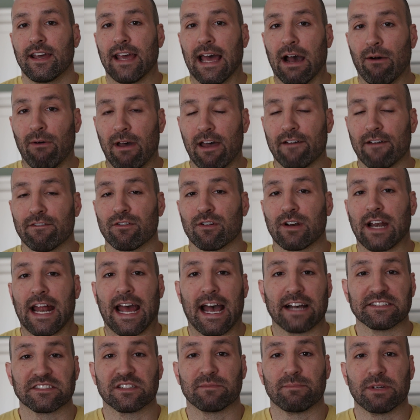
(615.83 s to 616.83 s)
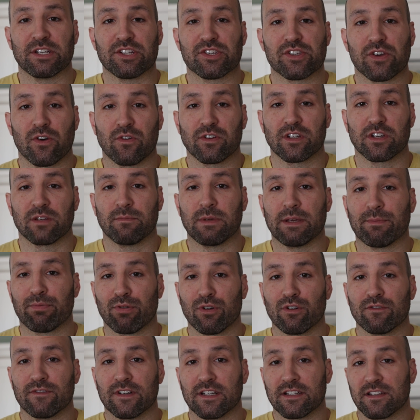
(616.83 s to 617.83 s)
However, it hasn't been shown to be
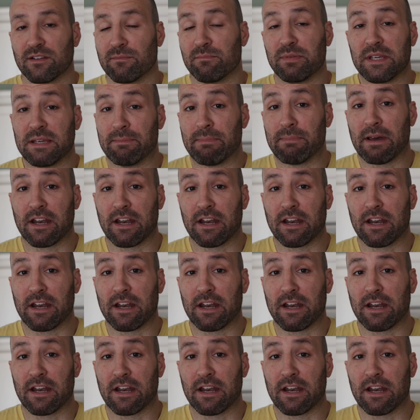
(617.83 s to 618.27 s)
proven to be